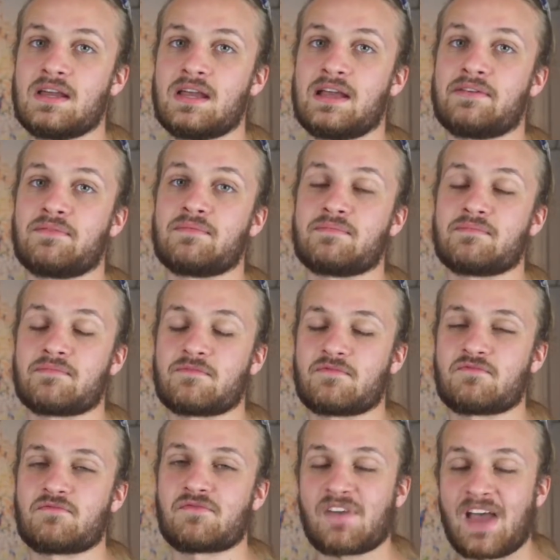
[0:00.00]
and
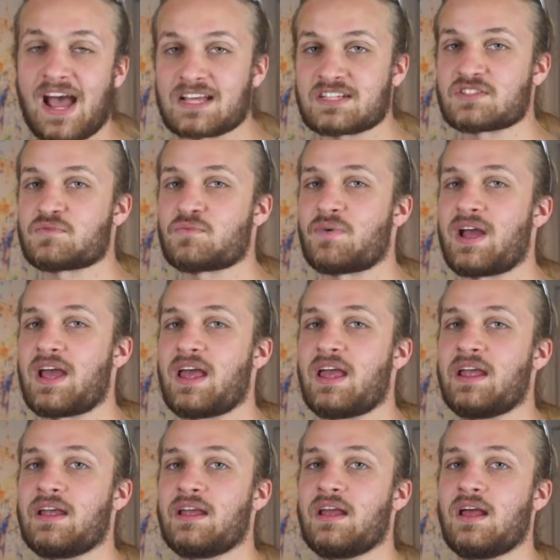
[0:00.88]
fast
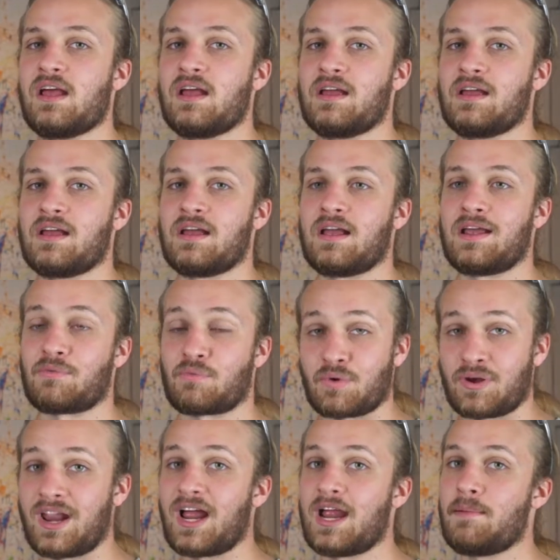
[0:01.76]
way and
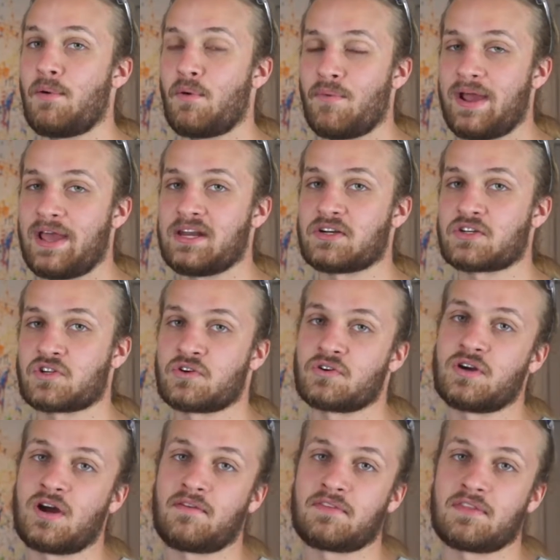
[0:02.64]
reliable way to
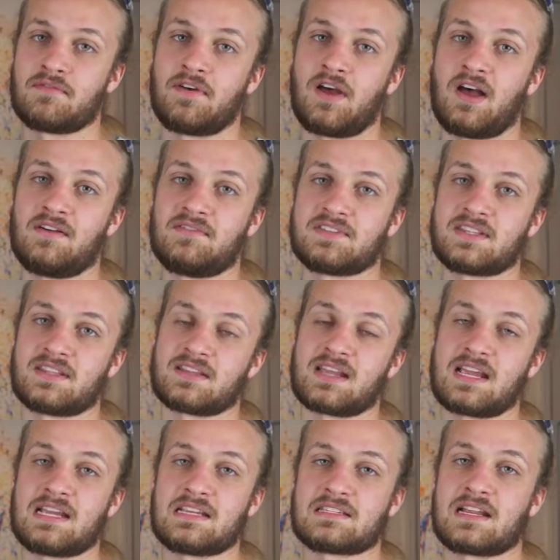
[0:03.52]
turn off the valves in
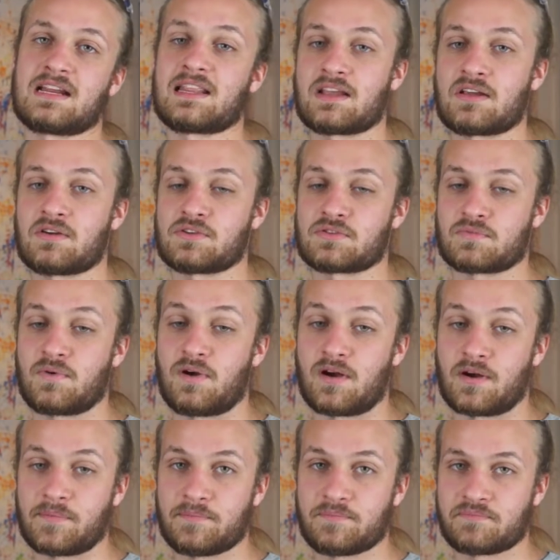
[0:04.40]
case anything goes wrong.
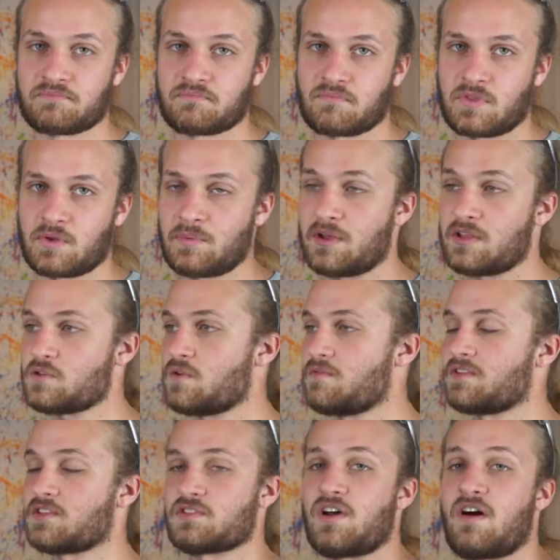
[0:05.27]
We also
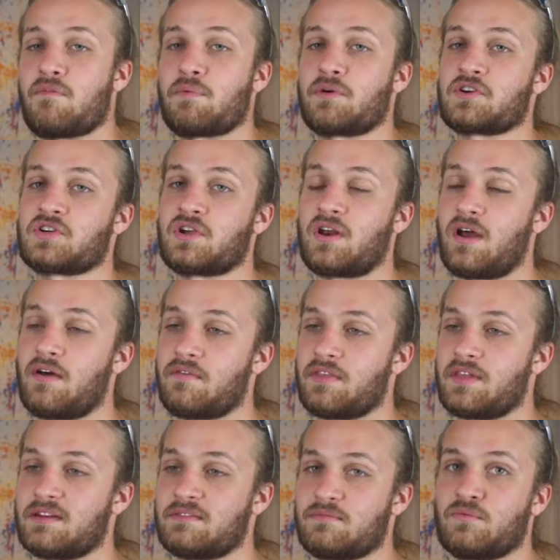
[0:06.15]
have a software shutoff
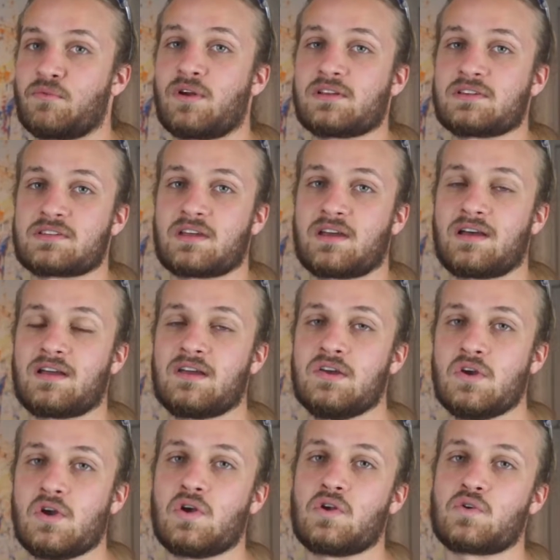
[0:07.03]
that runs a
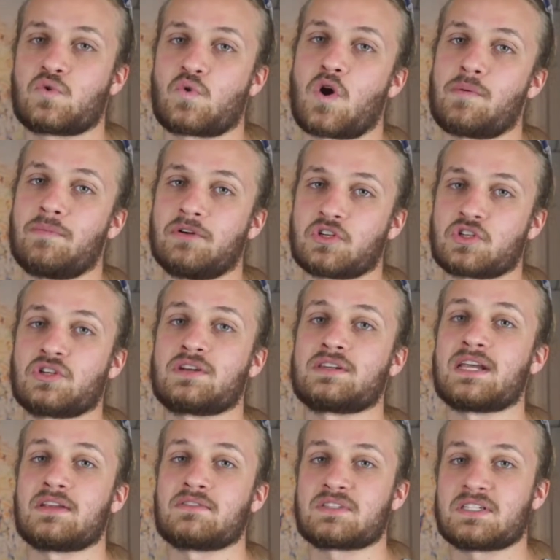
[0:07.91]
normal
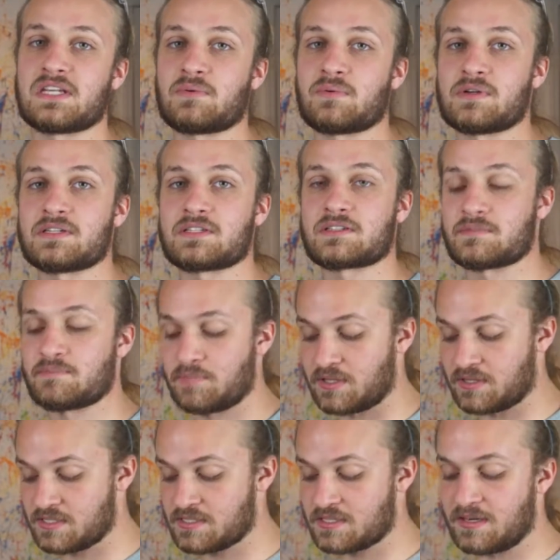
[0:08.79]
shutdown sequence,
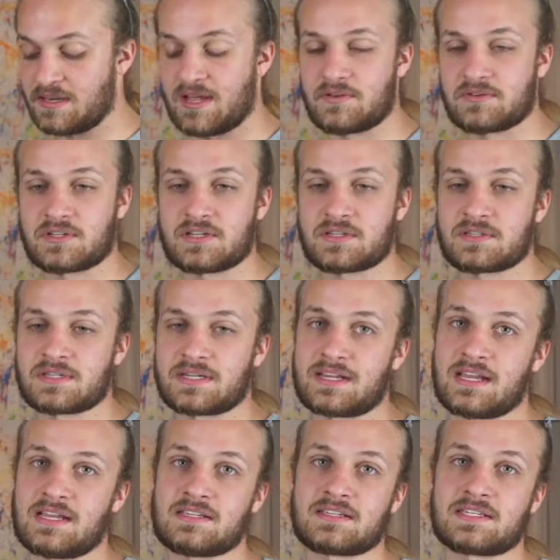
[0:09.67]
but this allows us, in
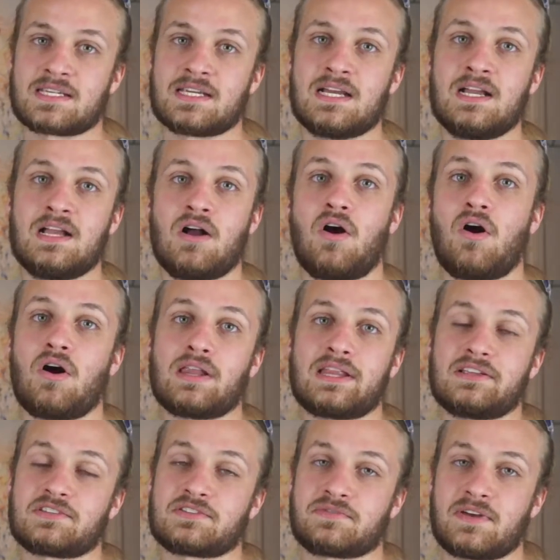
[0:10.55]
case all
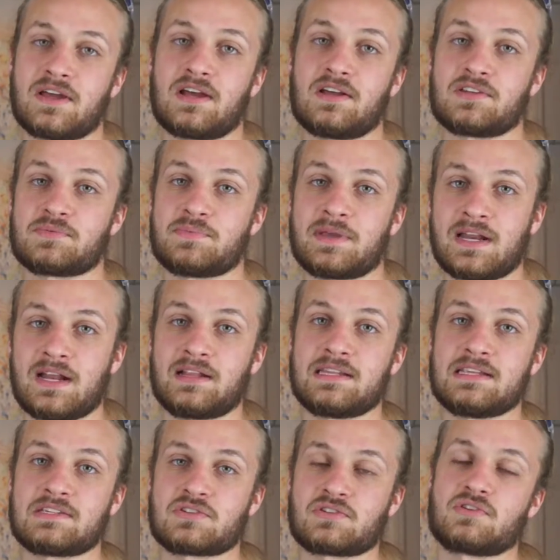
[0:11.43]
else fails, we can at
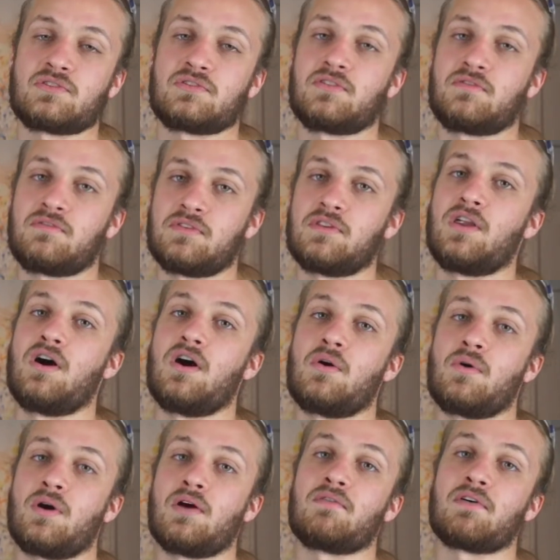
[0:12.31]
least turn the
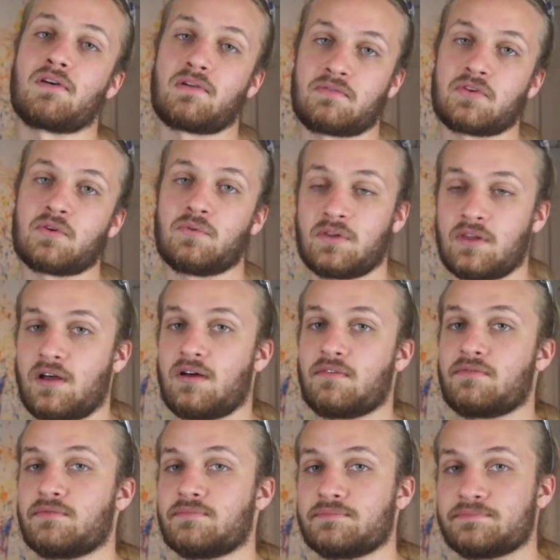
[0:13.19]
flow of our fuel
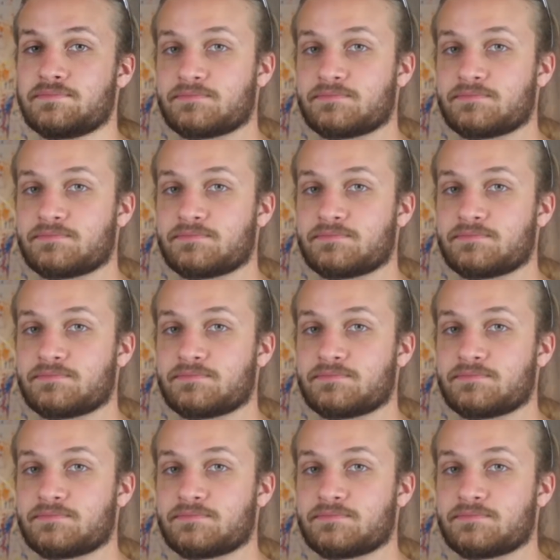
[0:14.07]
off.